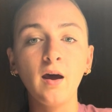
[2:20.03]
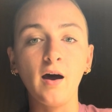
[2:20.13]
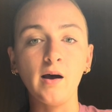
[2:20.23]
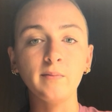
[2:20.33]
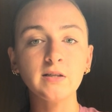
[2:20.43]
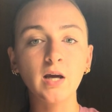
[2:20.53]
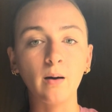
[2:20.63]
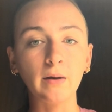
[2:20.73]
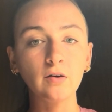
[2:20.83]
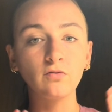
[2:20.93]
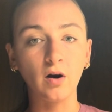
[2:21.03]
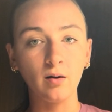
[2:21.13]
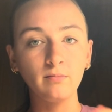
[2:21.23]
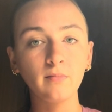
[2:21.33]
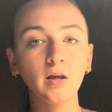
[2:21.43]
is coming
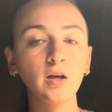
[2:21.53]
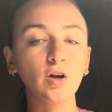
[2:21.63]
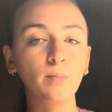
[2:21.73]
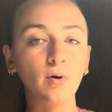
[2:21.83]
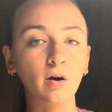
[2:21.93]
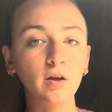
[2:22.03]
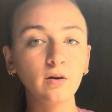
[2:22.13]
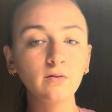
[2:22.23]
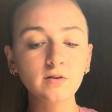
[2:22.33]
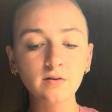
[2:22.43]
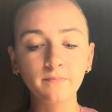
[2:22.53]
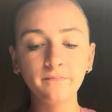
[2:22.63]
from your bronchioles.